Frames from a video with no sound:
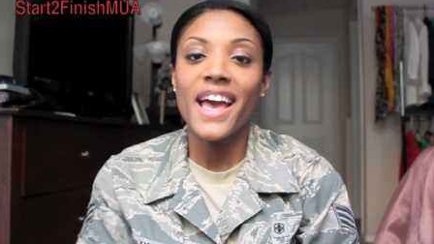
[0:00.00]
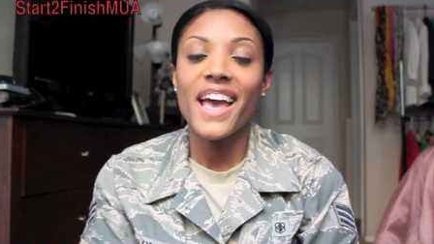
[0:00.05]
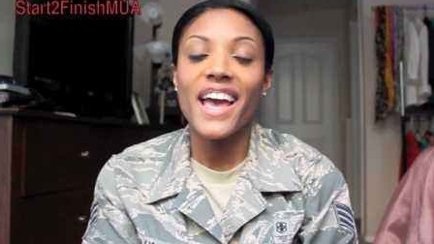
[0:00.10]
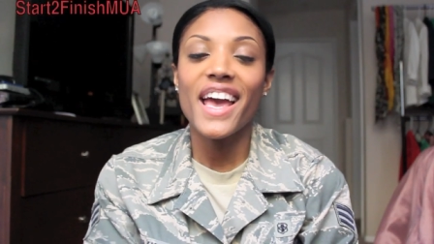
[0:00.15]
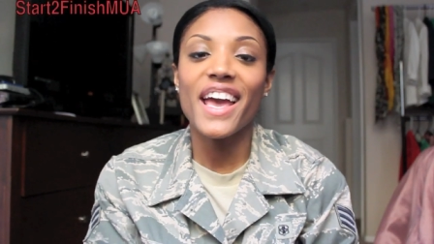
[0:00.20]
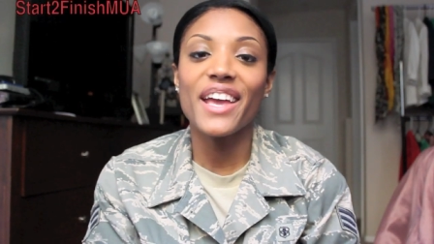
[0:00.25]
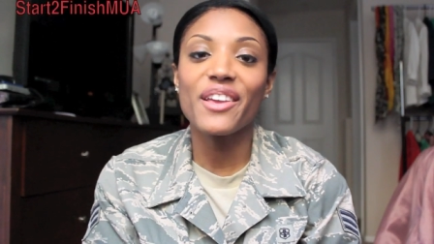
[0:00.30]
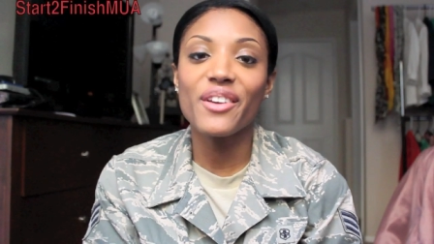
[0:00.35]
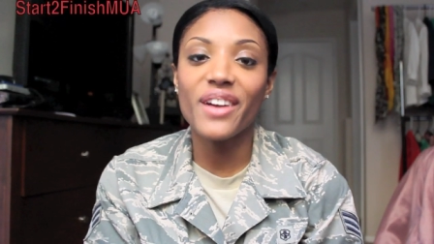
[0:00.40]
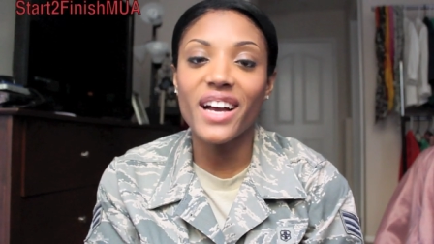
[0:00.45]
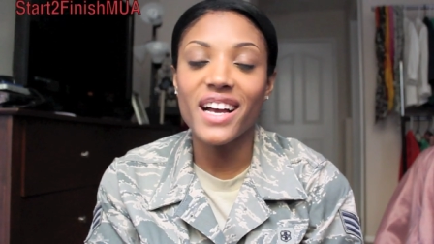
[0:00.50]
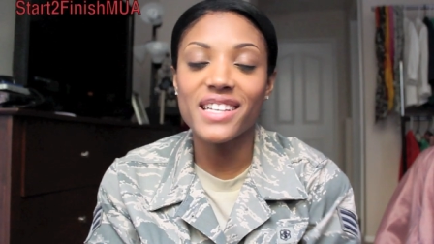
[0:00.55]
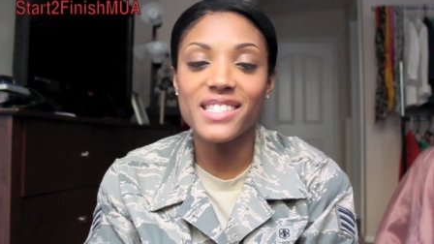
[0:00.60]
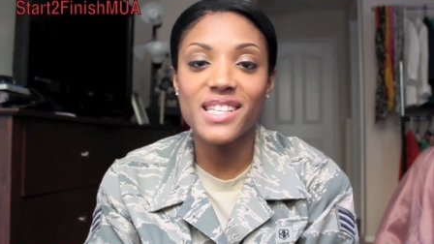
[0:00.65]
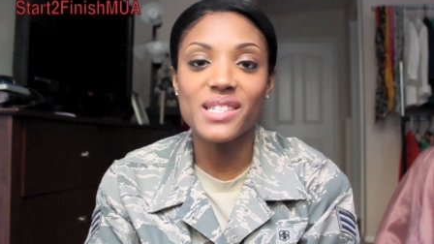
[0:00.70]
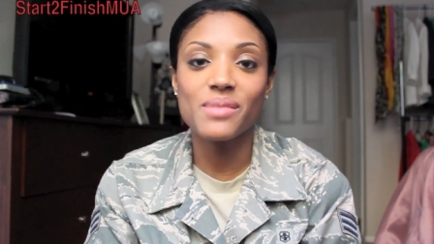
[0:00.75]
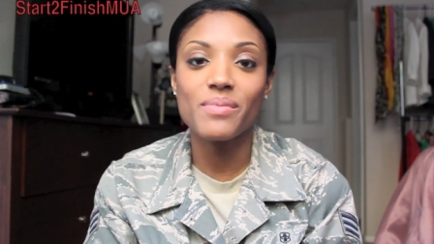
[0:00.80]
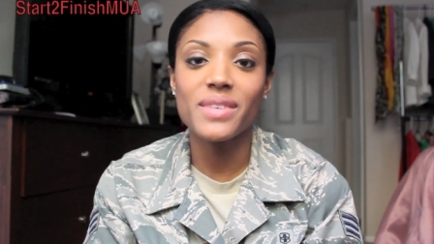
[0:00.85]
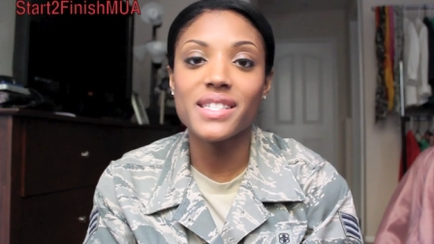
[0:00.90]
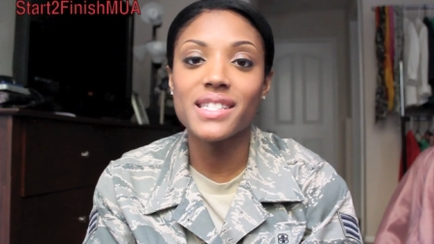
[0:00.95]
Hey you guys,
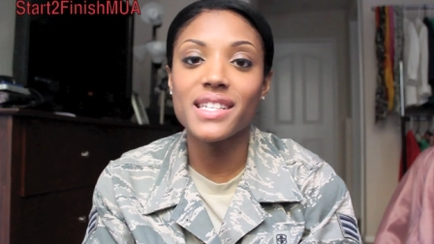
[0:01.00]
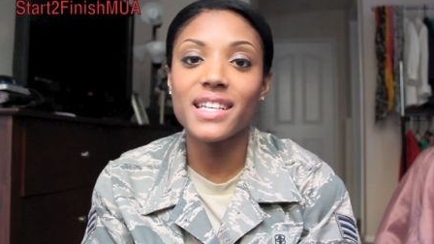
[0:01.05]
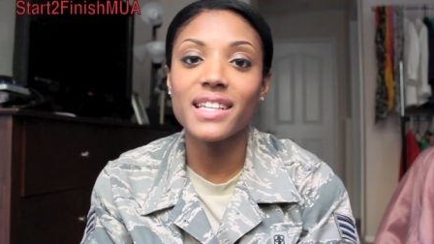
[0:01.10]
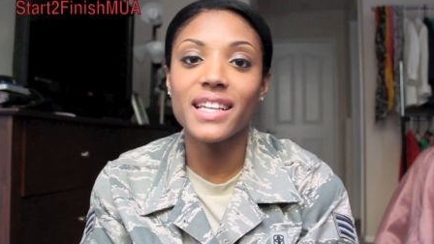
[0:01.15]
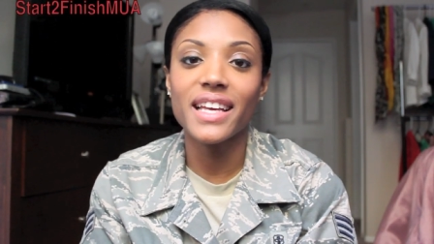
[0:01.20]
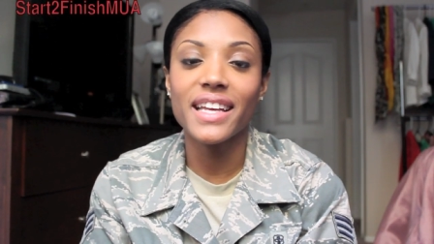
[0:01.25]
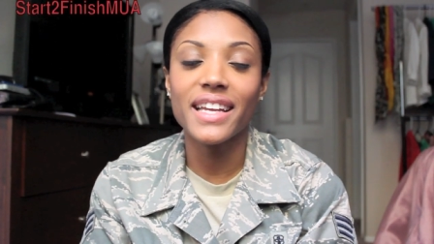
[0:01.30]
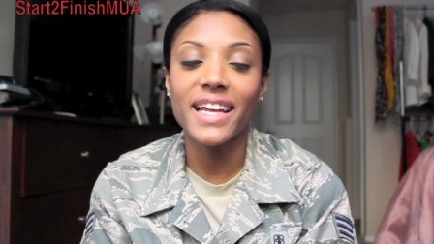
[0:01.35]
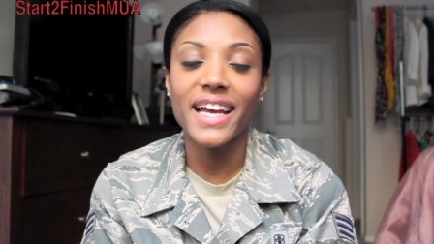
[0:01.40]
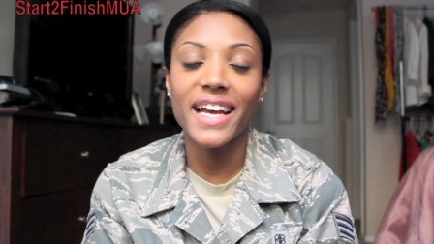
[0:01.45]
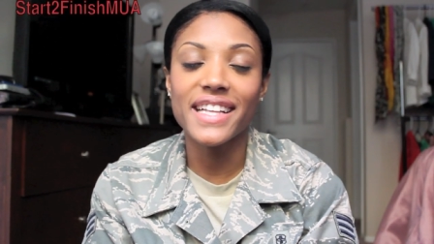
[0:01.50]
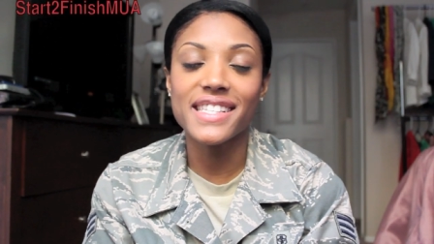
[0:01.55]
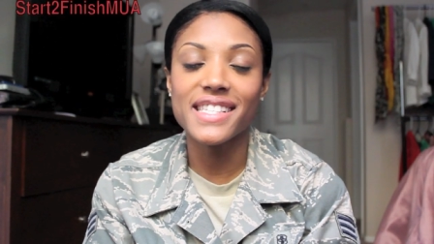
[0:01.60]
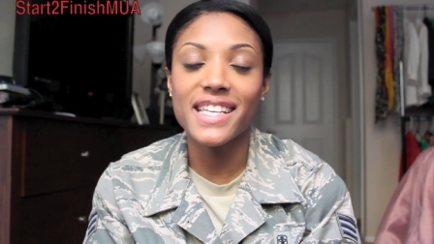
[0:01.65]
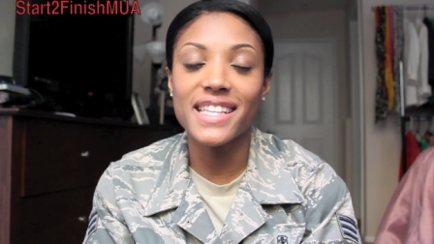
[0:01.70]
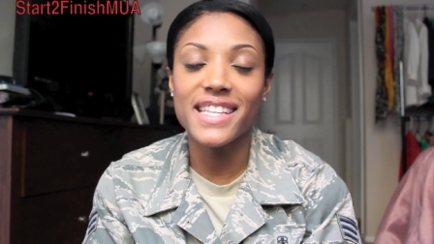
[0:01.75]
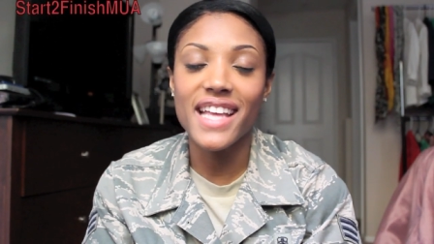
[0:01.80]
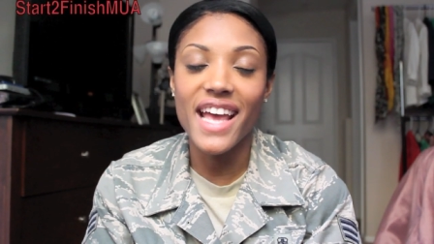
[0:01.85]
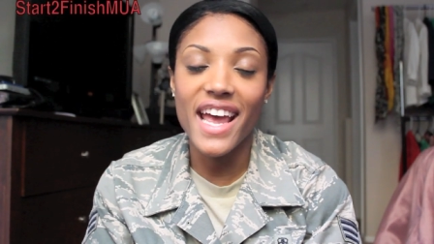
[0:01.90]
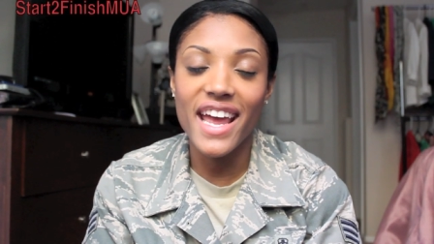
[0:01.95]
it's Missy Lynn, and
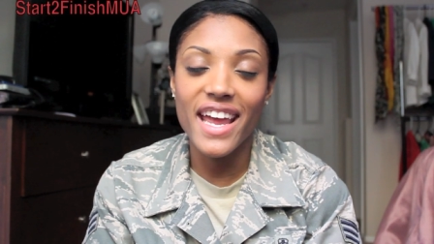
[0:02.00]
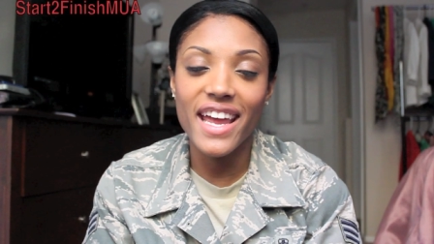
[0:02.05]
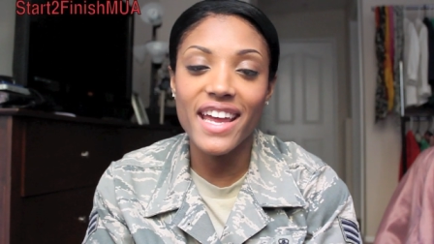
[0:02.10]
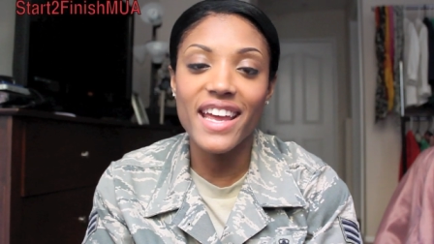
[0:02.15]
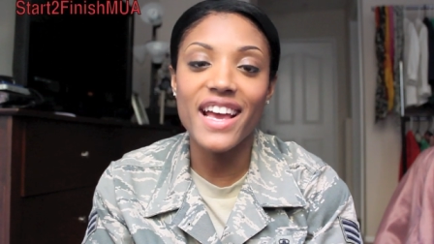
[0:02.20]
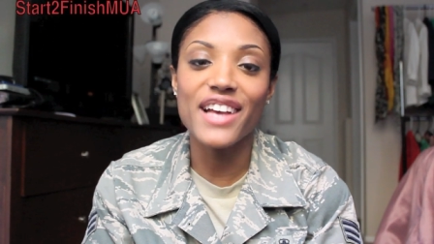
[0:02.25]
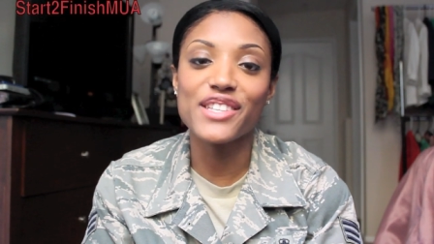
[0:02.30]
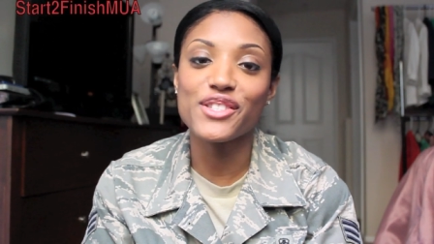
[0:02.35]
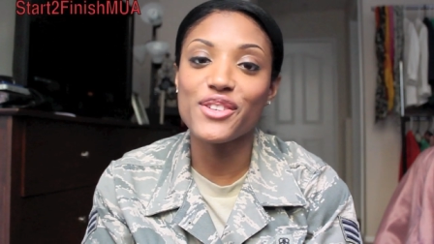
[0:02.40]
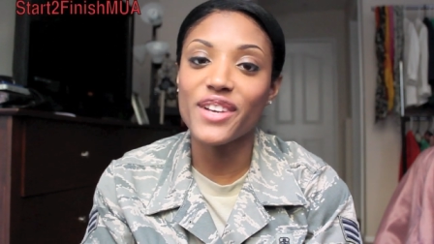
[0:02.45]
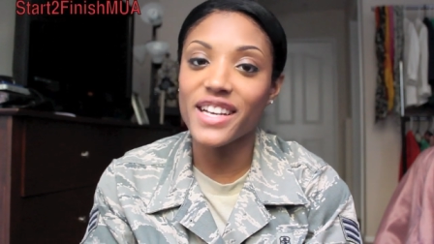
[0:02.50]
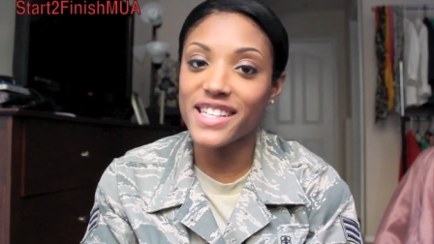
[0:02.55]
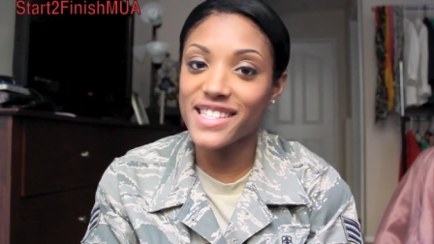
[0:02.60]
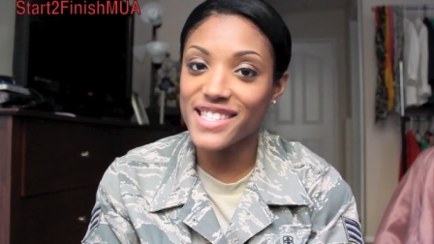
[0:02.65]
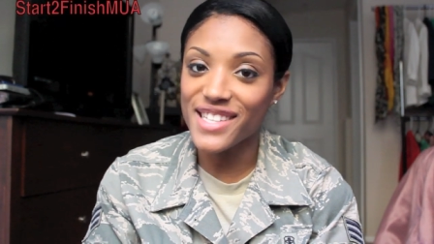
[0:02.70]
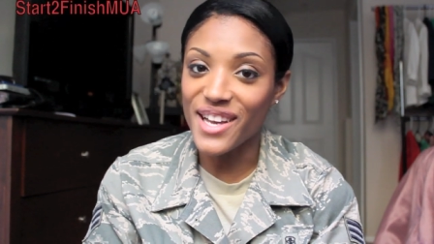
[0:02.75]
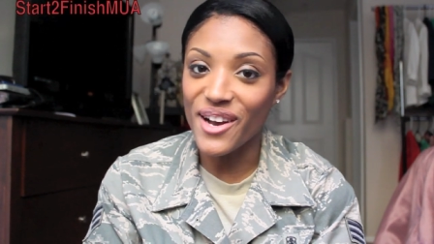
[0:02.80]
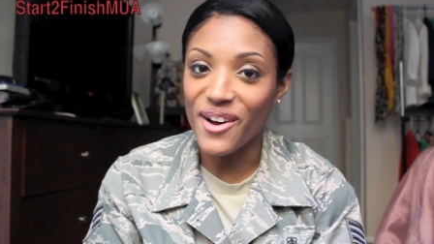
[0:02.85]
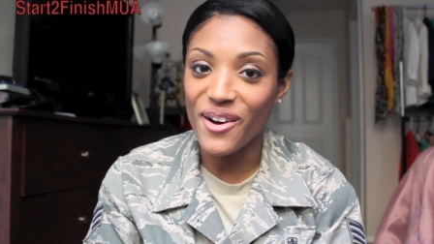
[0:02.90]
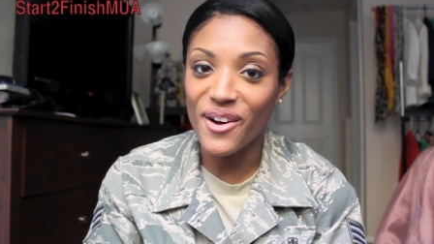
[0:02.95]
today, as you
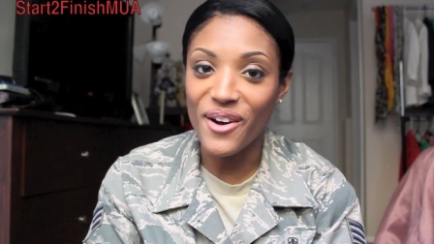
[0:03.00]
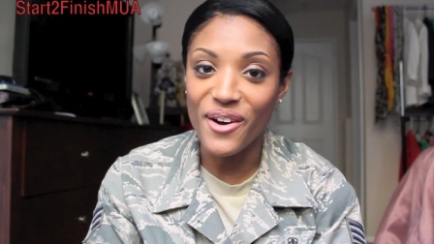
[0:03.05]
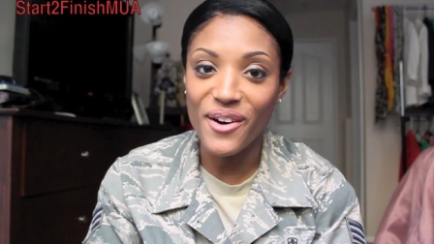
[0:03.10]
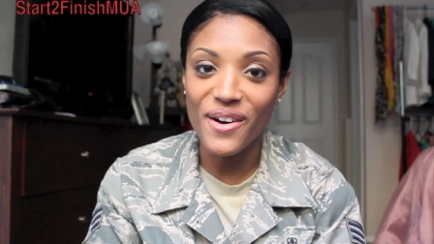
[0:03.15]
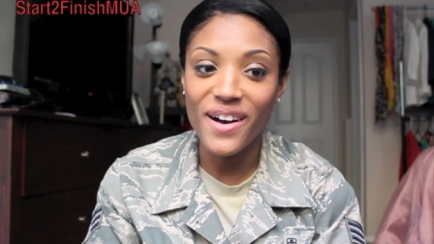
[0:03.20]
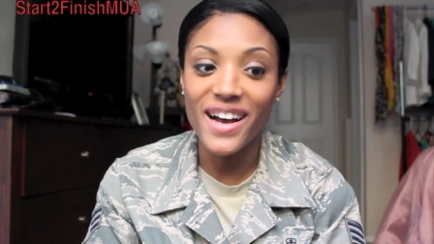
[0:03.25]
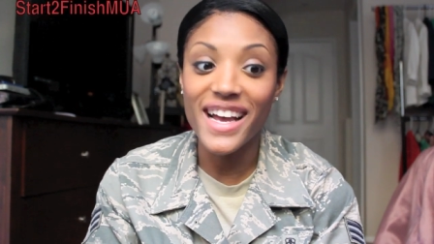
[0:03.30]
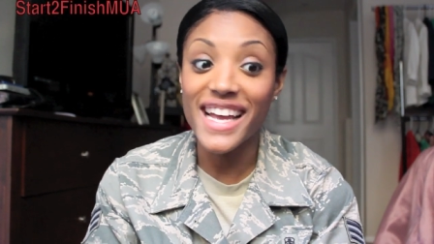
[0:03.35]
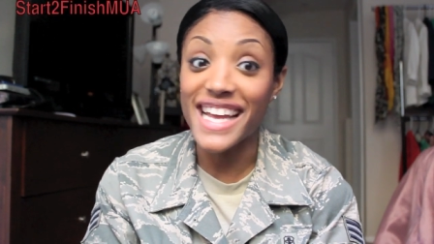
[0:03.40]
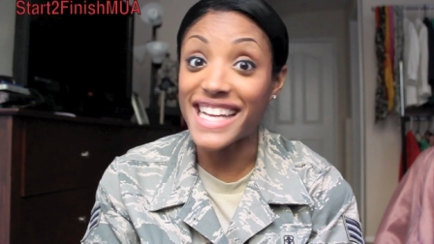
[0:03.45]
can tell,